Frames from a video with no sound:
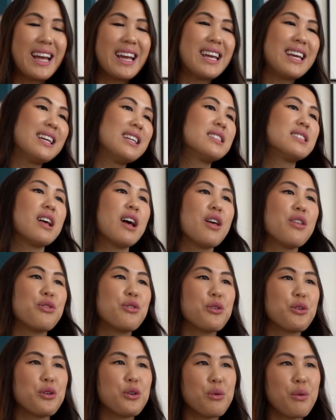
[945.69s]
is
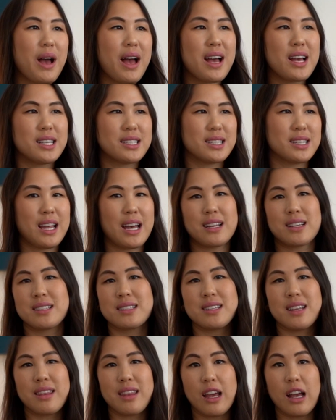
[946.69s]
the US
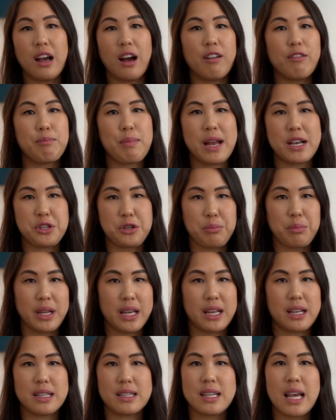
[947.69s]
likes to think of pension
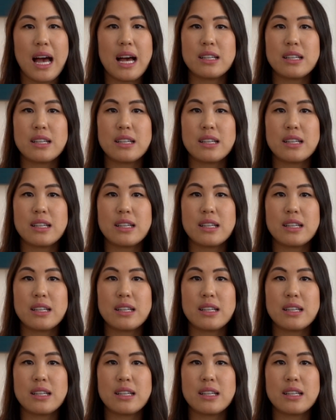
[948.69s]
plans